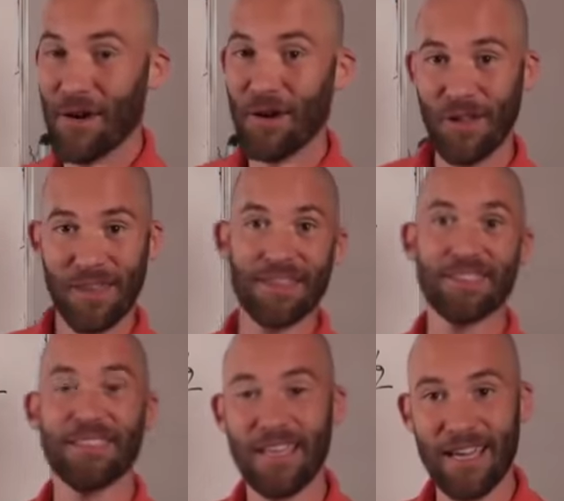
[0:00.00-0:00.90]
click
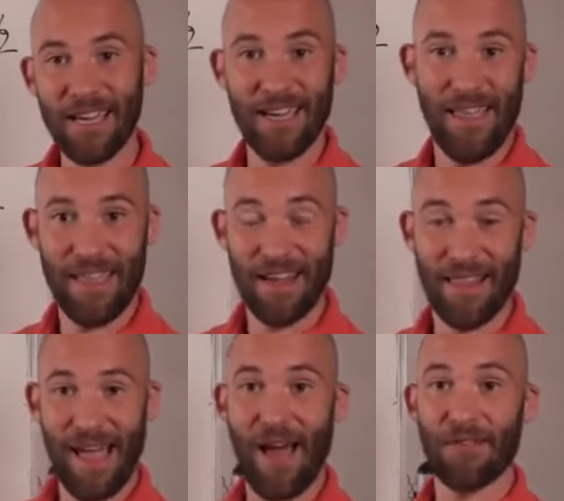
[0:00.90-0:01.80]
this link and then
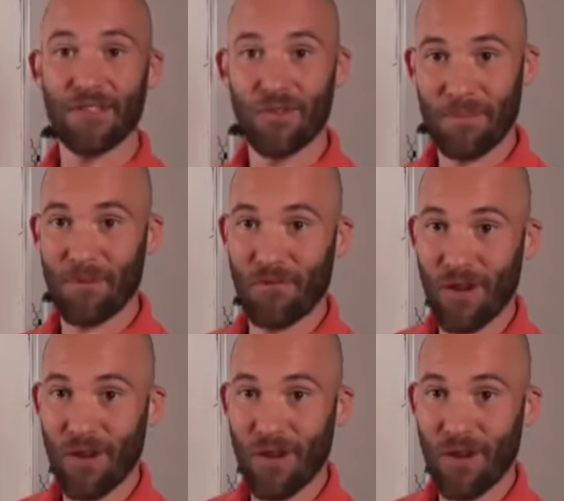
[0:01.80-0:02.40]
allow the script to